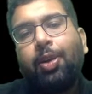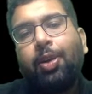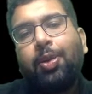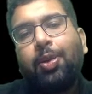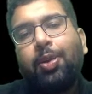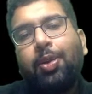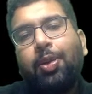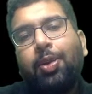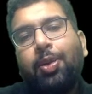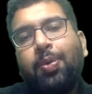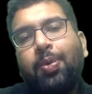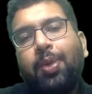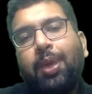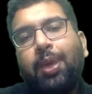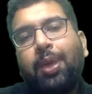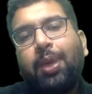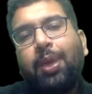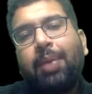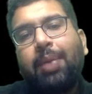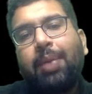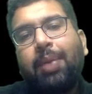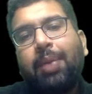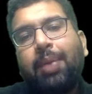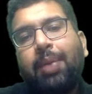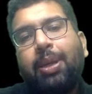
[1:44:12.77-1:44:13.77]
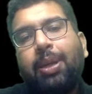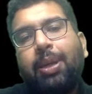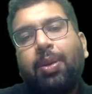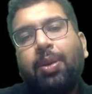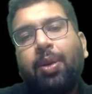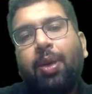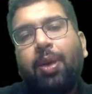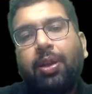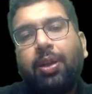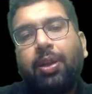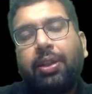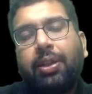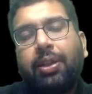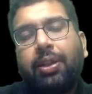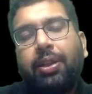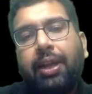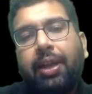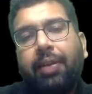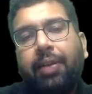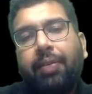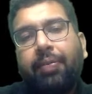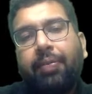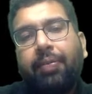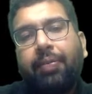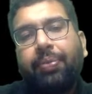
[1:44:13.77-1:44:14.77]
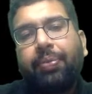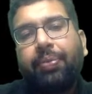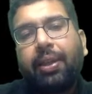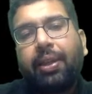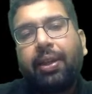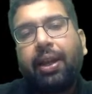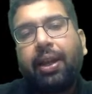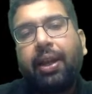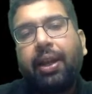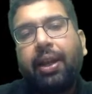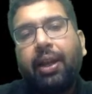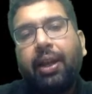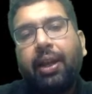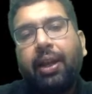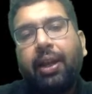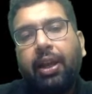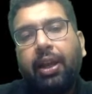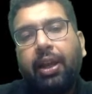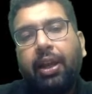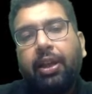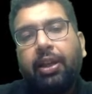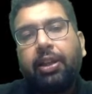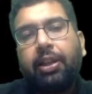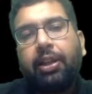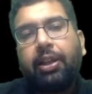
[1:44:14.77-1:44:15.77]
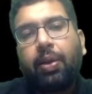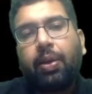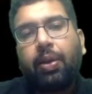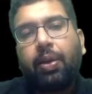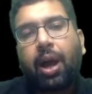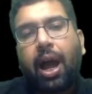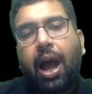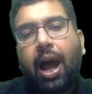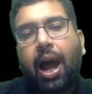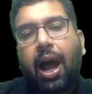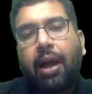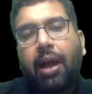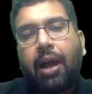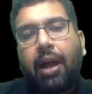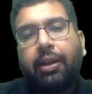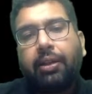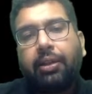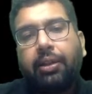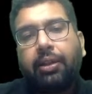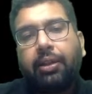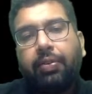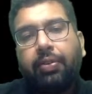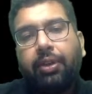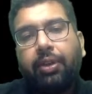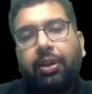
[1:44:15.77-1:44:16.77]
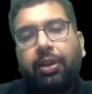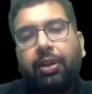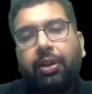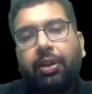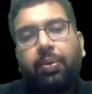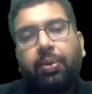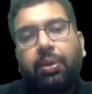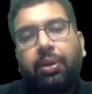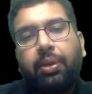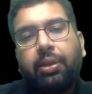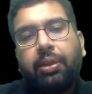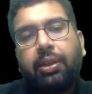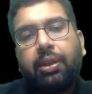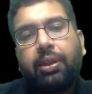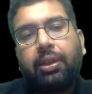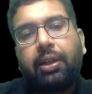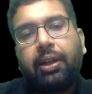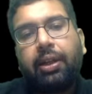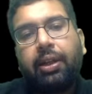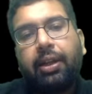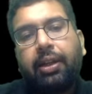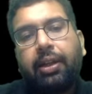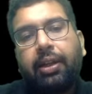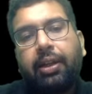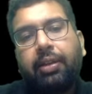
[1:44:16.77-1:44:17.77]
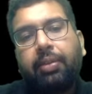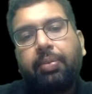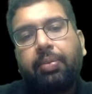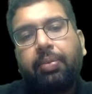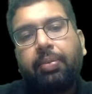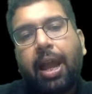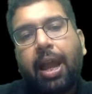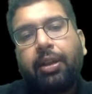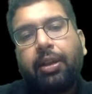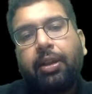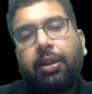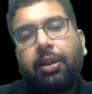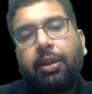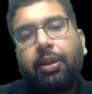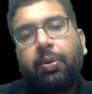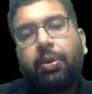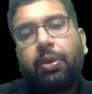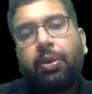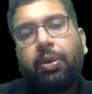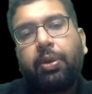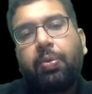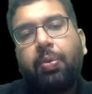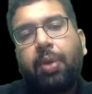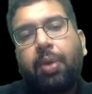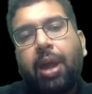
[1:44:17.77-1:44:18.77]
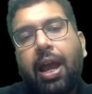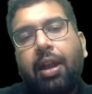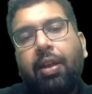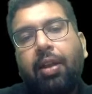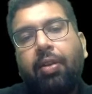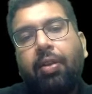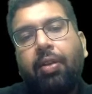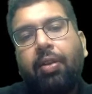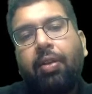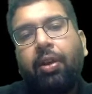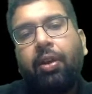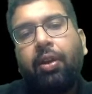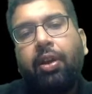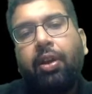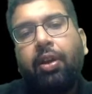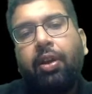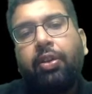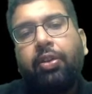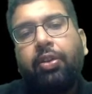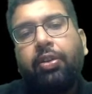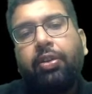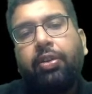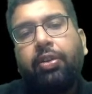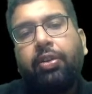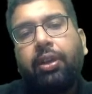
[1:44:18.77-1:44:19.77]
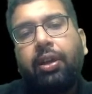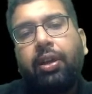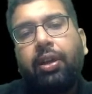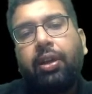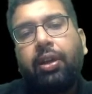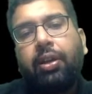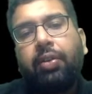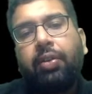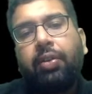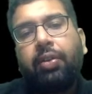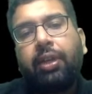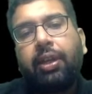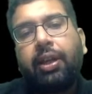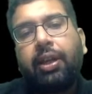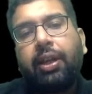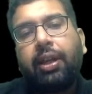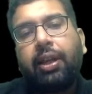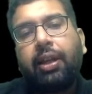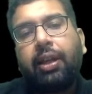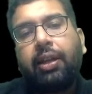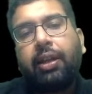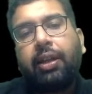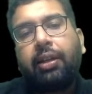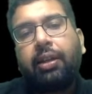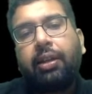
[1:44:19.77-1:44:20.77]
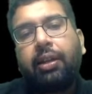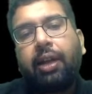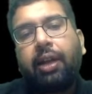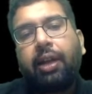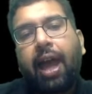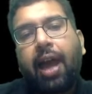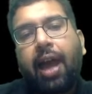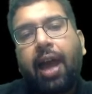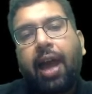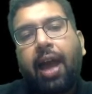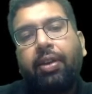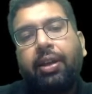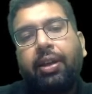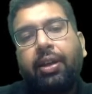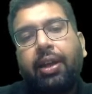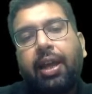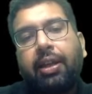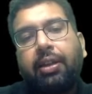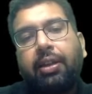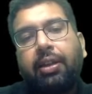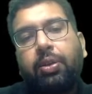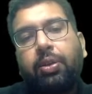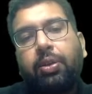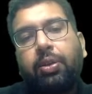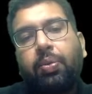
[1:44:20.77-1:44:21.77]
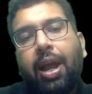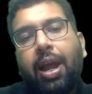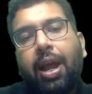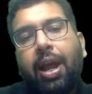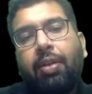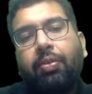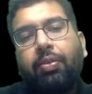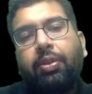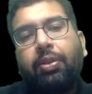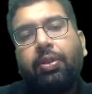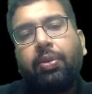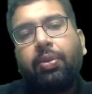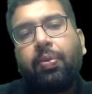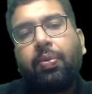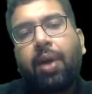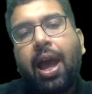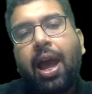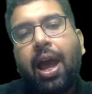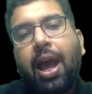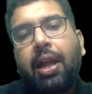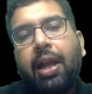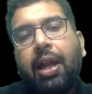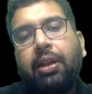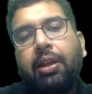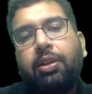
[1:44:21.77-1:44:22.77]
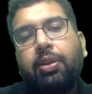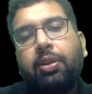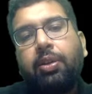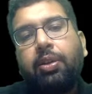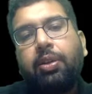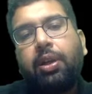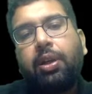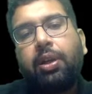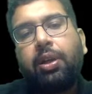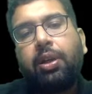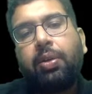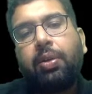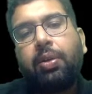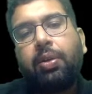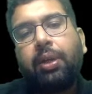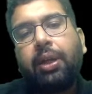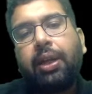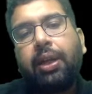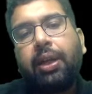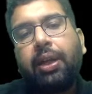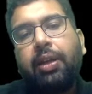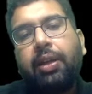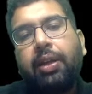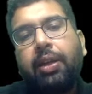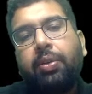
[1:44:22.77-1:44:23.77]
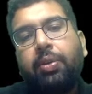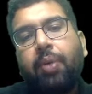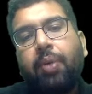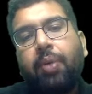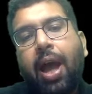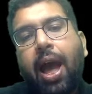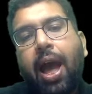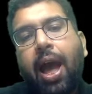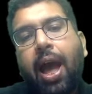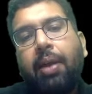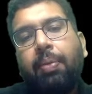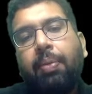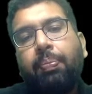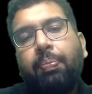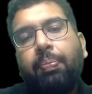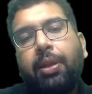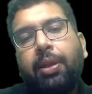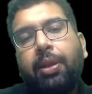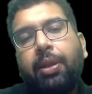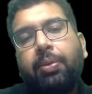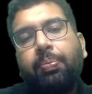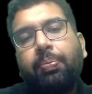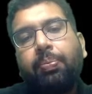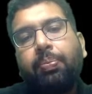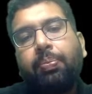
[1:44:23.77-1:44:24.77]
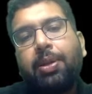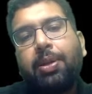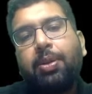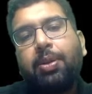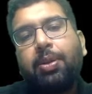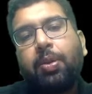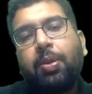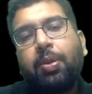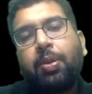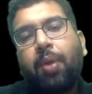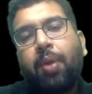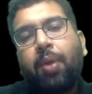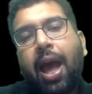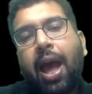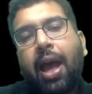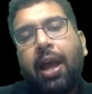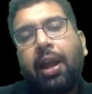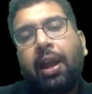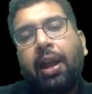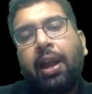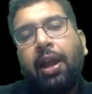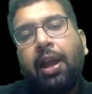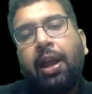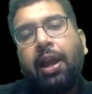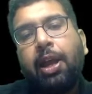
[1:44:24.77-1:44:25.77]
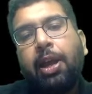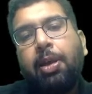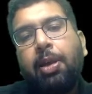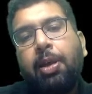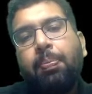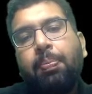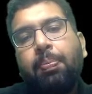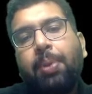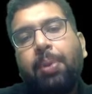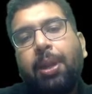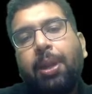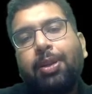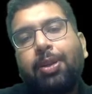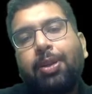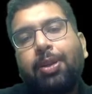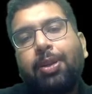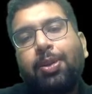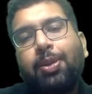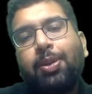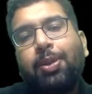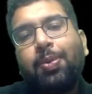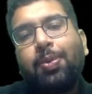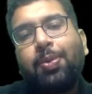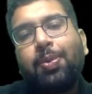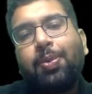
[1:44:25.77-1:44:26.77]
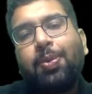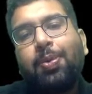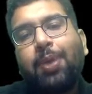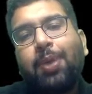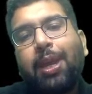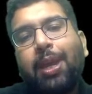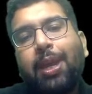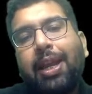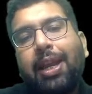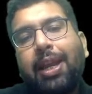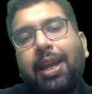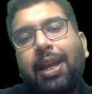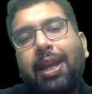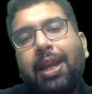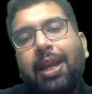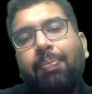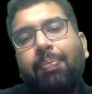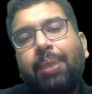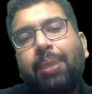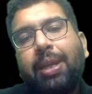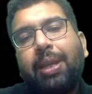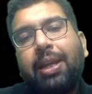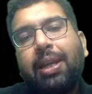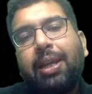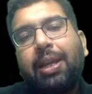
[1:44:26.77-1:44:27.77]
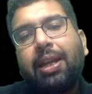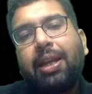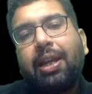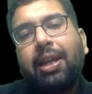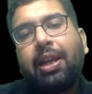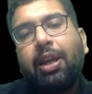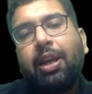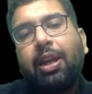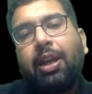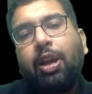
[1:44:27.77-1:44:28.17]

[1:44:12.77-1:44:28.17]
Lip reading: 2AB cos theta, right? Now R is given to us, sir, it is magnitude 12. Sir, we can have it as 12 square is equal to A square plus B square plus 2AB